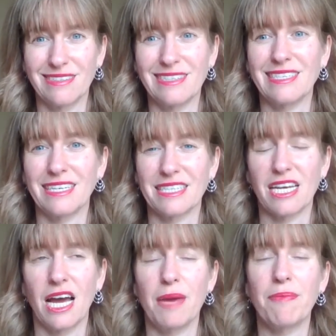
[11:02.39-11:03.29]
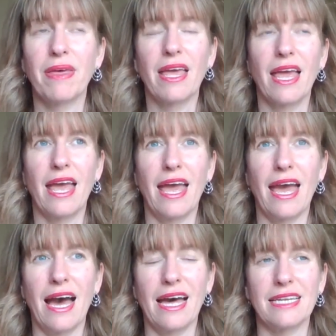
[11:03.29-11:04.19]
It takes time.
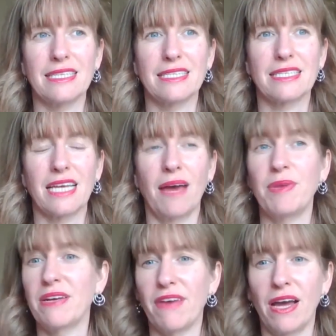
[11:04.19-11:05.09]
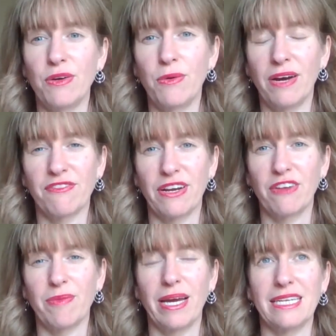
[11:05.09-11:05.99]
And I mean, I know a
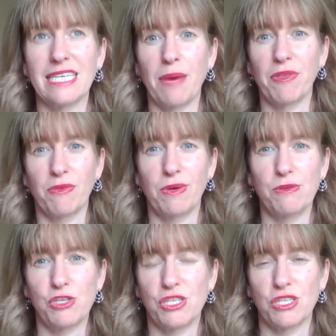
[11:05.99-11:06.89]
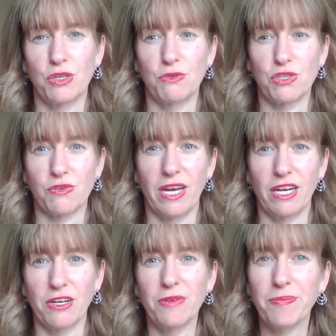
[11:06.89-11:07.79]
friend of mine, Tabitha Rose, she's a
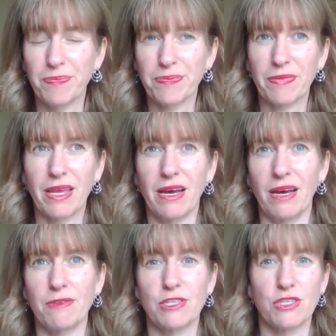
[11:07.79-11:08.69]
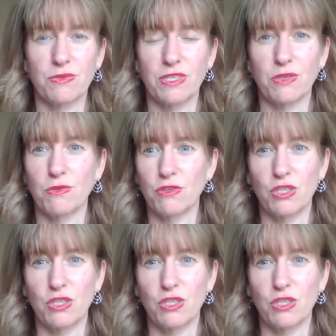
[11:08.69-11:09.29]
ghostwriter, which is really cool.